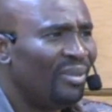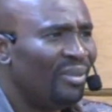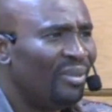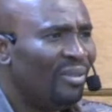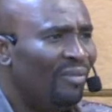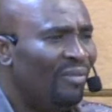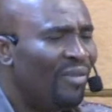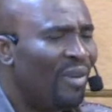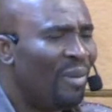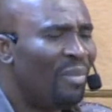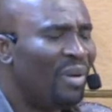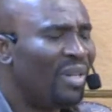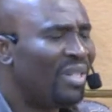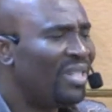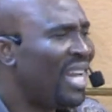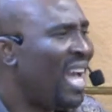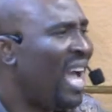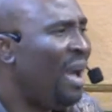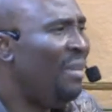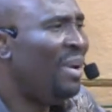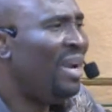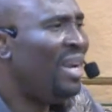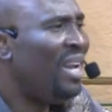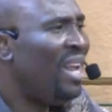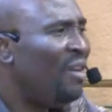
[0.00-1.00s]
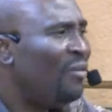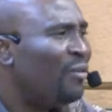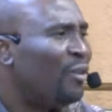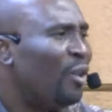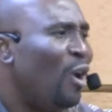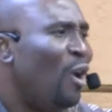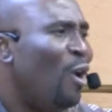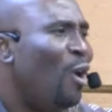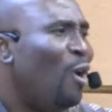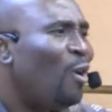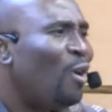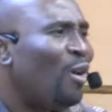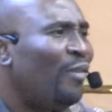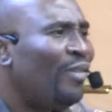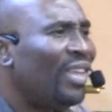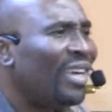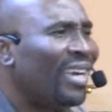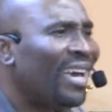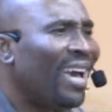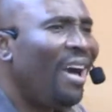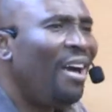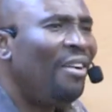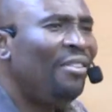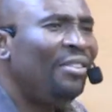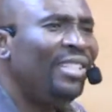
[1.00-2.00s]
From the time he left Ur of the
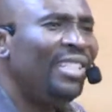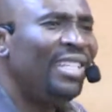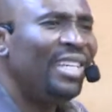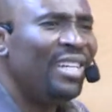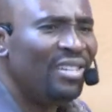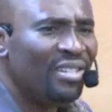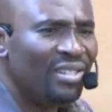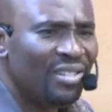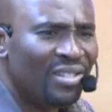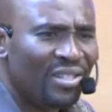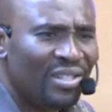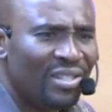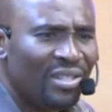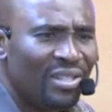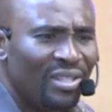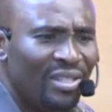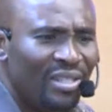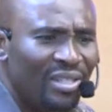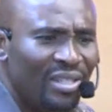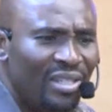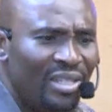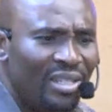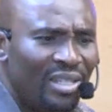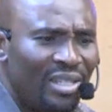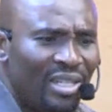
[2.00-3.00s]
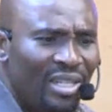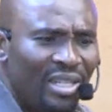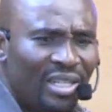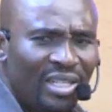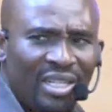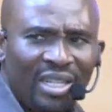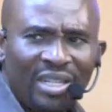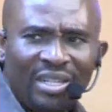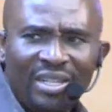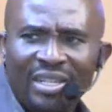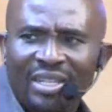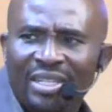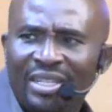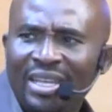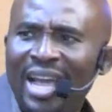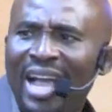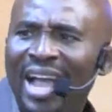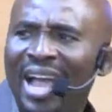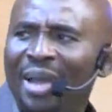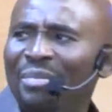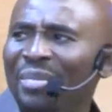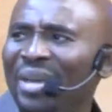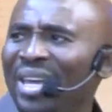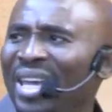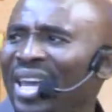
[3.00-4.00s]
Chaldeans till the
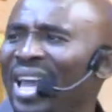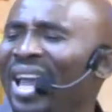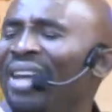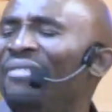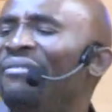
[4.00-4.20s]
time he